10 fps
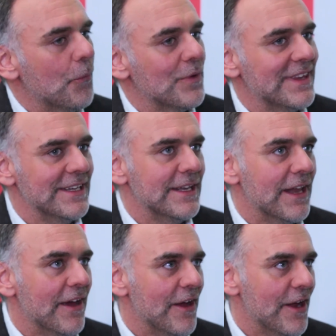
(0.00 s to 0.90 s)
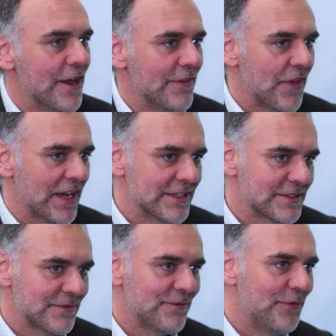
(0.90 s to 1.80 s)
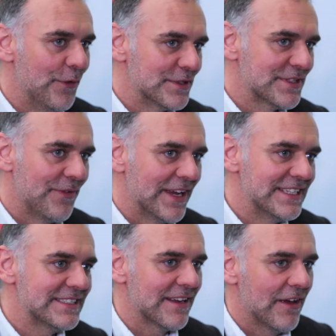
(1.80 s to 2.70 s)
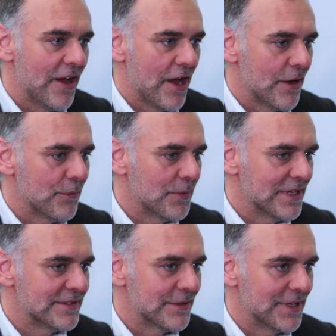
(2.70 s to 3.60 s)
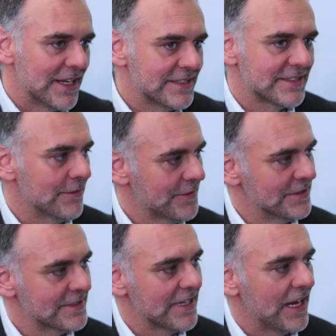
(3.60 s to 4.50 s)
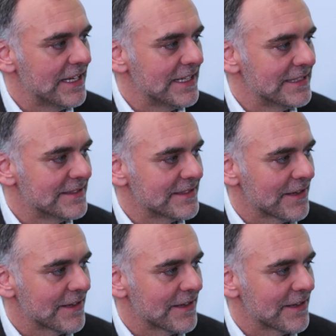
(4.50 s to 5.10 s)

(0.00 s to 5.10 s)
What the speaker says: within that first phase, we're doing a self-contained